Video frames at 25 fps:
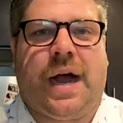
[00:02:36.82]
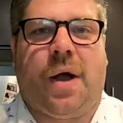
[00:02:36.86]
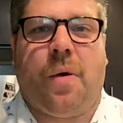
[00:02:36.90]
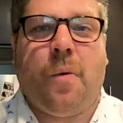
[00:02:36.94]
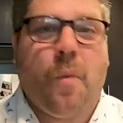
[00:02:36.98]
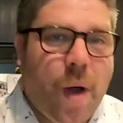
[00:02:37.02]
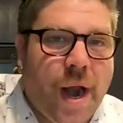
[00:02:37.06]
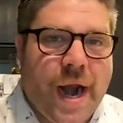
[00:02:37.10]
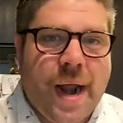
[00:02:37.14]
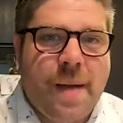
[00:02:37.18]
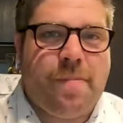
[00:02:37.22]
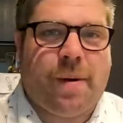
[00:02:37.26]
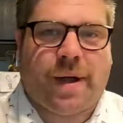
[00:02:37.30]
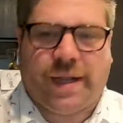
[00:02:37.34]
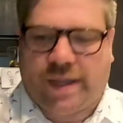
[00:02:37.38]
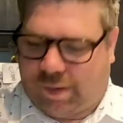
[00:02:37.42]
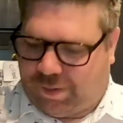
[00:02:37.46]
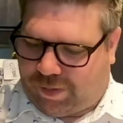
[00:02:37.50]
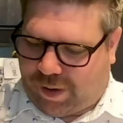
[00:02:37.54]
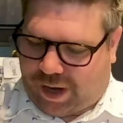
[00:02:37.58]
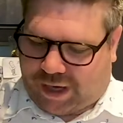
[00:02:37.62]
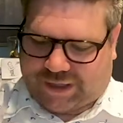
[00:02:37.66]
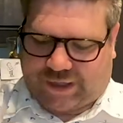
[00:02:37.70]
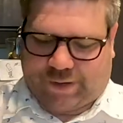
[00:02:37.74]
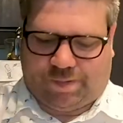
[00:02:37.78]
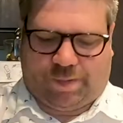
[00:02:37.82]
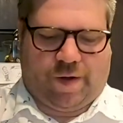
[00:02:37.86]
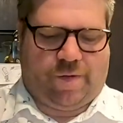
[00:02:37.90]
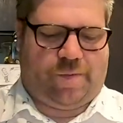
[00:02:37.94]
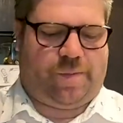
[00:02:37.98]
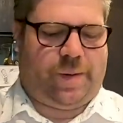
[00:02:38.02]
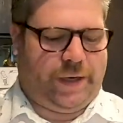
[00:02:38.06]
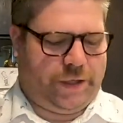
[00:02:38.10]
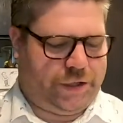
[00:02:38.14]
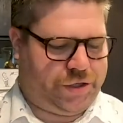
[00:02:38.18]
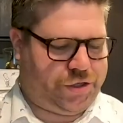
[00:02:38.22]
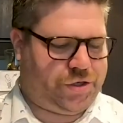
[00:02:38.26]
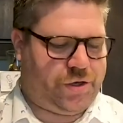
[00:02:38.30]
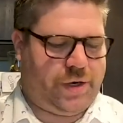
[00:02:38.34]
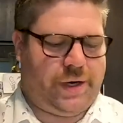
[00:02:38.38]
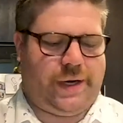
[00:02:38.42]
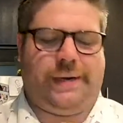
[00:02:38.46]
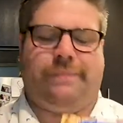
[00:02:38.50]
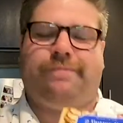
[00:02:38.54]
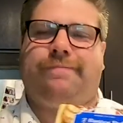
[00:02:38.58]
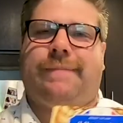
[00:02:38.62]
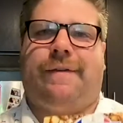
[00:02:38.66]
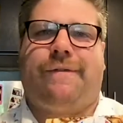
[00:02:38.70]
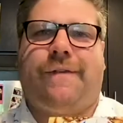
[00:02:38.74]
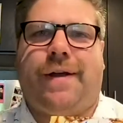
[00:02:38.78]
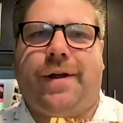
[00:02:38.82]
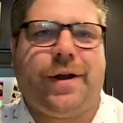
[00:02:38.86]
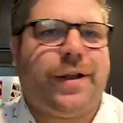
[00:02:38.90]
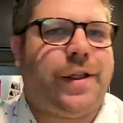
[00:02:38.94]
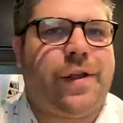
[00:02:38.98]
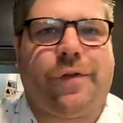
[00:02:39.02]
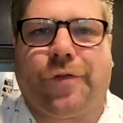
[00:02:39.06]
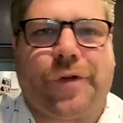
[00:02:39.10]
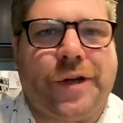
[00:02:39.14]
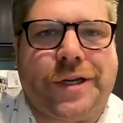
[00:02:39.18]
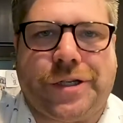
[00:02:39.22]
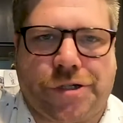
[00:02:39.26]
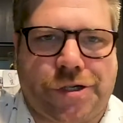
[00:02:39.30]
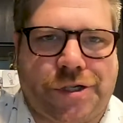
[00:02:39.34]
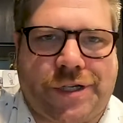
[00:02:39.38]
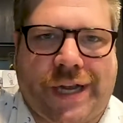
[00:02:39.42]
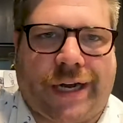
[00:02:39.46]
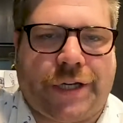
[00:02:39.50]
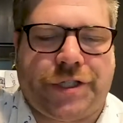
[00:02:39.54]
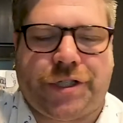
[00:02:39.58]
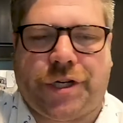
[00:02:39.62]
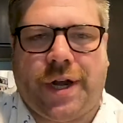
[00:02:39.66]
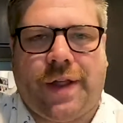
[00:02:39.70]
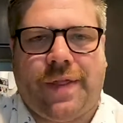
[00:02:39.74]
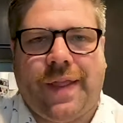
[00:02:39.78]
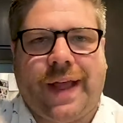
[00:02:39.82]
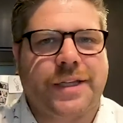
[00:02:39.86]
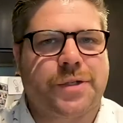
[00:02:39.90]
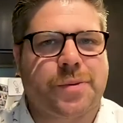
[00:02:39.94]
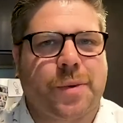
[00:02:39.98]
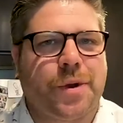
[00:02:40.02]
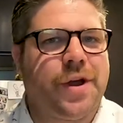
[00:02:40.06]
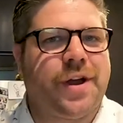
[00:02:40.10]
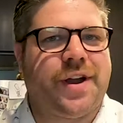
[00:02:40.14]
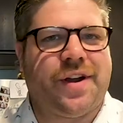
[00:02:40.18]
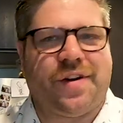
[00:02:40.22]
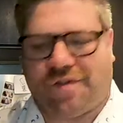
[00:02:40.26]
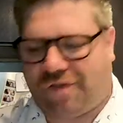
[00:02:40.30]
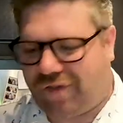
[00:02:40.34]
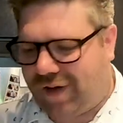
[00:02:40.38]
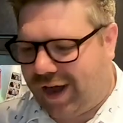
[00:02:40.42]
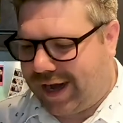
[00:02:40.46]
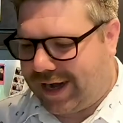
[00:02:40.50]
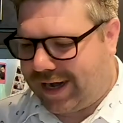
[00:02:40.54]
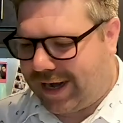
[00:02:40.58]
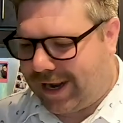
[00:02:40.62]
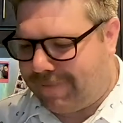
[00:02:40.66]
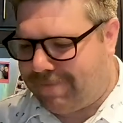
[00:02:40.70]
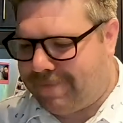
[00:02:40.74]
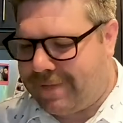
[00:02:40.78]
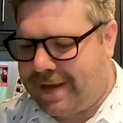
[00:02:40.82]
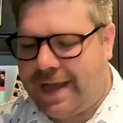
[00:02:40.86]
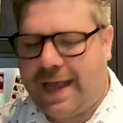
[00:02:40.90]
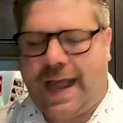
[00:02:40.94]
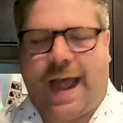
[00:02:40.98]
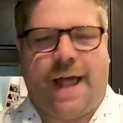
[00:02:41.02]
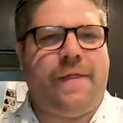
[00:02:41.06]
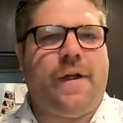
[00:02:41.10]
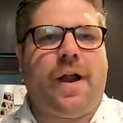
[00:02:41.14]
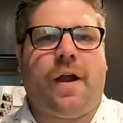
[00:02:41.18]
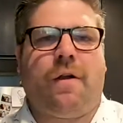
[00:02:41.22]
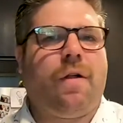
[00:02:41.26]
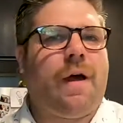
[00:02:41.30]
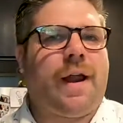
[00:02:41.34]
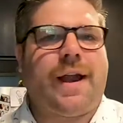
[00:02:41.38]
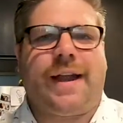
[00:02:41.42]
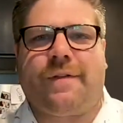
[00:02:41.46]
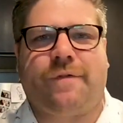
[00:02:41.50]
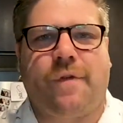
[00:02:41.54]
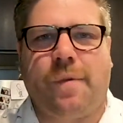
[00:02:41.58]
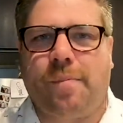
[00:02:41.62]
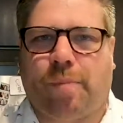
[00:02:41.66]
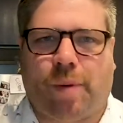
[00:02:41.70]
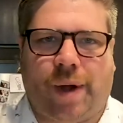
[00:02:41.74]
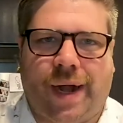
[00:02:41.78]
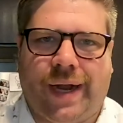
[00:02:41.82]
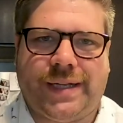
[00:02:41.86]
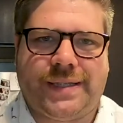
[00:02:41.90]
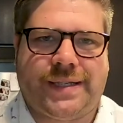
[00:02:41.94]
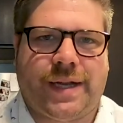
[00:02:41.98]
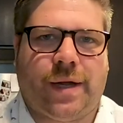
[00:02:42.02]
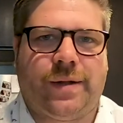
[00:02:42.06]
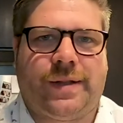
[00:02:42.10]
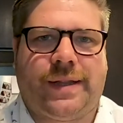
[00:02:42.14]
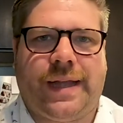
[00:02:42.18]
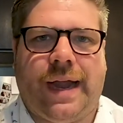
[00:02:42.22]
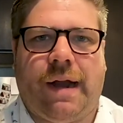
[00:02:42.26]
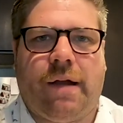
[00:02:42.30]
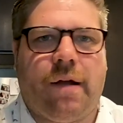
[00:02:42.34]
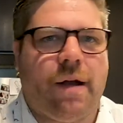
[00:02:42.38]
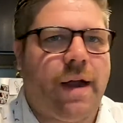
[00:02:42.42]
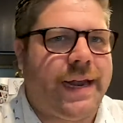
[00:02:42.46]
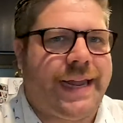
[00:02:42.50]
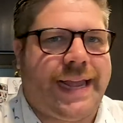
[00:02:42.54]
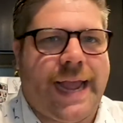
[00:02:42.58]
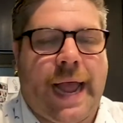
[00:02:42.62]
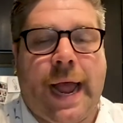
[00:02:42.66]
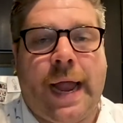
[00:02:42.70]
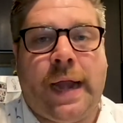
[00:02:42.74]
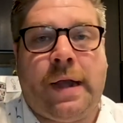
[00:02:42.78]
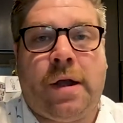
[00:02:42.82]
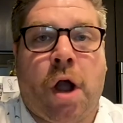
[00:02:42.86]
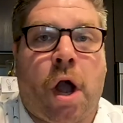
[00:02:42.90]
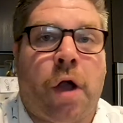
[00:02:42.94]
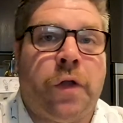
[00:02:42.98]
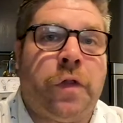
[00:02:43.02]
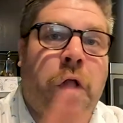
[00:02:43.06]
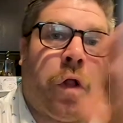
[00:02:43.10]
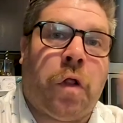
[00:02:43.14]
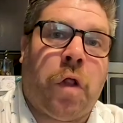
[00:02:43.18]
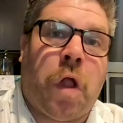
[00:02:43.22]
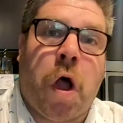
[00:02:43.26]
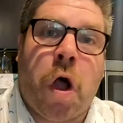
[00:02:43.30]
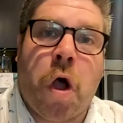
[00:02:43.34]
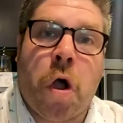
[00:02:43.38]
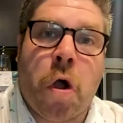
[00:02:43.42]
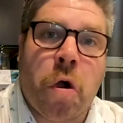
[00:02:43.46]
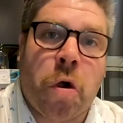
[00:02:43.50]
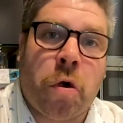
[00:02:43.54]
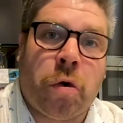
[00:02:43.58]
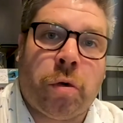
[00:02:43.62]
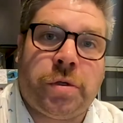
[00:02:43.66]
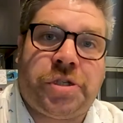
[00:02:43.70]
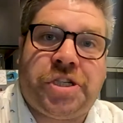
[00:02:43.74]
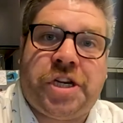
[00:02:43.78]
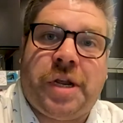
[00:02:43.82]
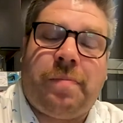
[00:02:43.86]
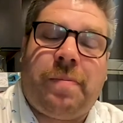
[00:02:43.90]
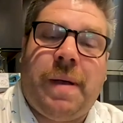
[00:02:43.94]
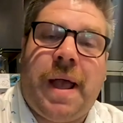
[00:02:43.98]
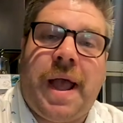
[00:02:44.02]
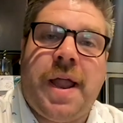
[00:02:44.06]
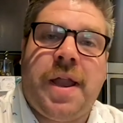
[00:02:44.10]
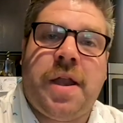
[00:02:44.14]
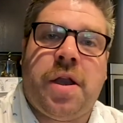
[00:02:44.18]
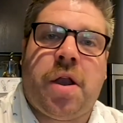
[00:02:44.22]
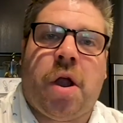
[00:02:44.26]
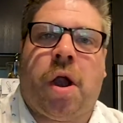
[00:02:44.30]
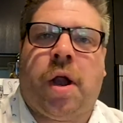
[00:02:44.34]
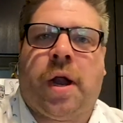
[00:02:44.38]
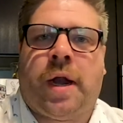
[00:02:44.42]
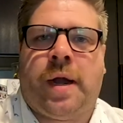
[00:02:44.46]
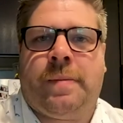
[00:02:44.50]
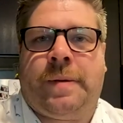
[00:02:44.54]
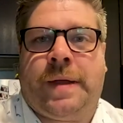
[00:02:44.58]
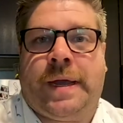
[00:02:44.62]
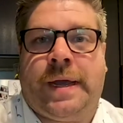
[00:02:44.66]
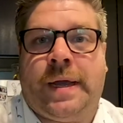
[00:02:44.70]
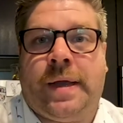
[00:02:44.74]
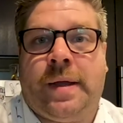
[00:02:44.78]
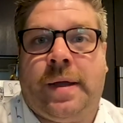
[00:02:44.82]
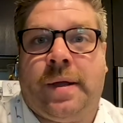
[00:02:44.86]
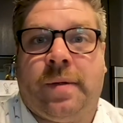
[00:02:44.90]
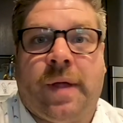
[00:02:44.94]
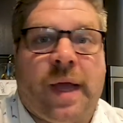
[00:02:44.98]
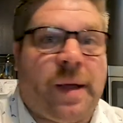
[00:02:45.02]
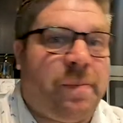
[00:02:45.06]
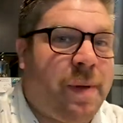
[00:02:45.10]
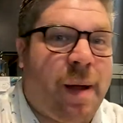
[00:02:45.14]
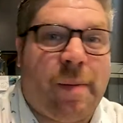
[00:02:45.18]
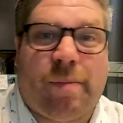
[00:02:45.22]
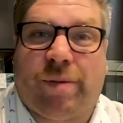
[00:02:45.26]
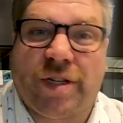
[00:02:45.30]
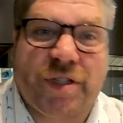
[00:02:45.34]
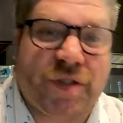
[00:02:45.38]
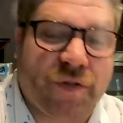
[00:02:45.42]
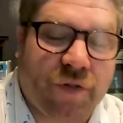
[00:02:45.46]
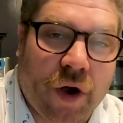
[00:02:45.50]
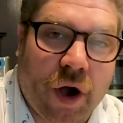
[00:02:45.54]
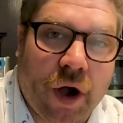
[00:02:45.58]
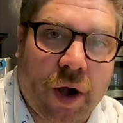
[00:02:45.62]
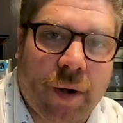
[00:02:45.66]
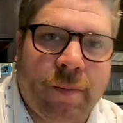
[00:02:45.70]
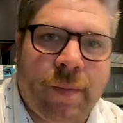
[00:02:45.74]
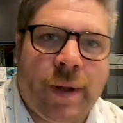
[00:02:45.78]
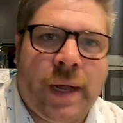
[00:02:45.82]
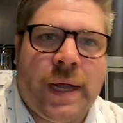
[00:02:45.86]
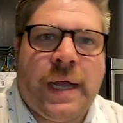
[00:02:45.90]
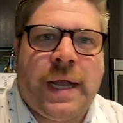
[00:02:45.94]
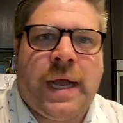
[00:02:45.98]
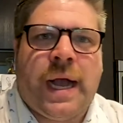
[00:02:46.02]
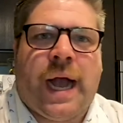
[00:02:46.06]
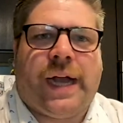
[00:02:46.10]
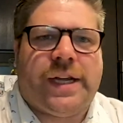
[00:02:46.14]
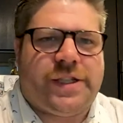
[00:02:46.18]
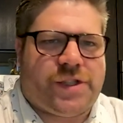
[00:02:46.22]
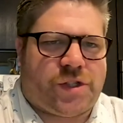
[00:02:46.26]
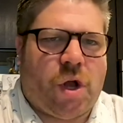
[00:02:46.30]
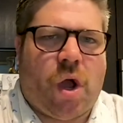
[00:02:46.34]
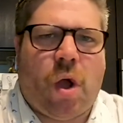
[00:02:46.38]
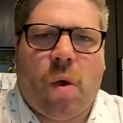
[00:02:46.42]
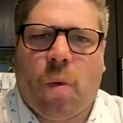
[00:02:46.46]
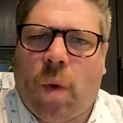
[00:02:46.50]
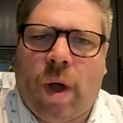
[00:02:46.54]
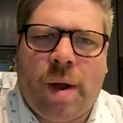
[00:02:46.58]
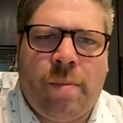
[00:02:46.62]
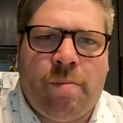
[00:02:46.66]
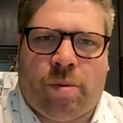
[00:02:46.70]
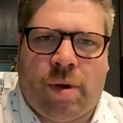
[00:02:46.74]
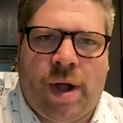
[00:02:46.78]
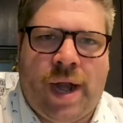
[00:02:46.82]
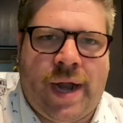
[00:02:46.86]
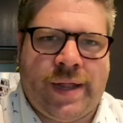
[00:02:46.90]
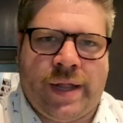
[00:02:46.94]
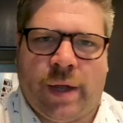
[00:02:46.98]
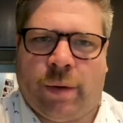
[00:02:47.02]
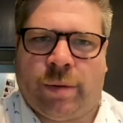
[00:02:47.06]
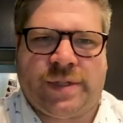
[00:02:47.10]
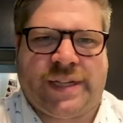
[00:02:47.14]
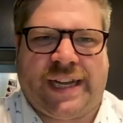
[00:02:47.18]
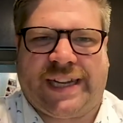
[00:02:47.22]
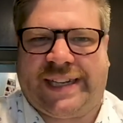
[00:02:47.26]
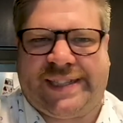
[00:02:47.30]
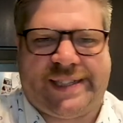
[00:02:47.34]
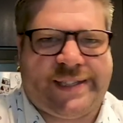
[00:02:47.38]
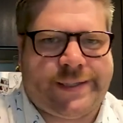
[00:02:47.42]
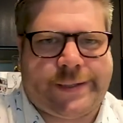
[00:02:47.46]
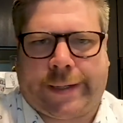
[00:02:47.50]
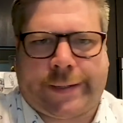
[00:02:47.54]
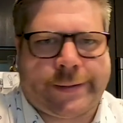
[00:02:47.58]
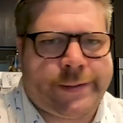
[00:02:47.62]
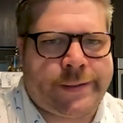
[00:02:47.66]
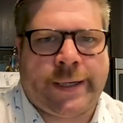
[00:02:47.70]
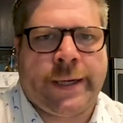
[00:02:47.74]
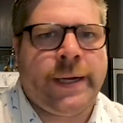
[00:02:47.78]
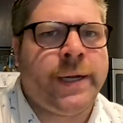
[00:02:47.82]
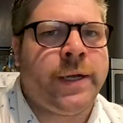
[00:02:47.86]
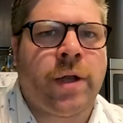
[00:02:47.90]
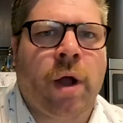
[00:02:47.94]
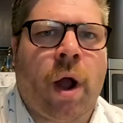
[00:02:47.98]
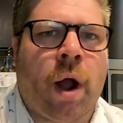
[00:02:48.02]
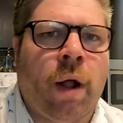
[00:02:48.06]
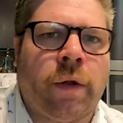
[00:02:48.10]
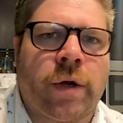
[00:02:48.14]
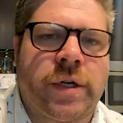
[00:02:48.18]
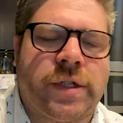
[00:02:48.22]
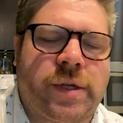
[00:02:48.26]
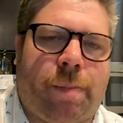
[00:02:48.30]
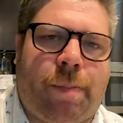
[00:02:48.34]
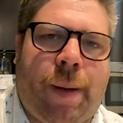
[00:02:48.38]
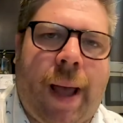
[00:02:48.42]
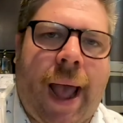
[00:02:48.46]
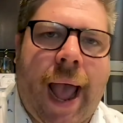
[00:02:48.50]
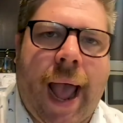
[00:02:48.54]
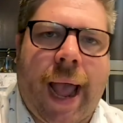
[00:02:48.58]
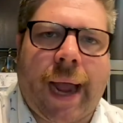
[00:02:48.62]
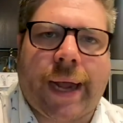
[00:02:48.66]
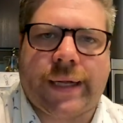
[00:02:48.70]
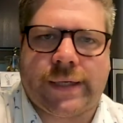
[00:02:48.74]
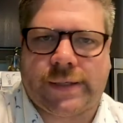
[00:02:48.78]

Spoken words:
When I bought the box of puff pastry, I found it in the freezer section, and that's where you're gonna find it. And there are a lot of different brands out there. Again, on the low, cheap end are gonna be like Pepperidge Farm. I saw one brand that was like $16 a pack.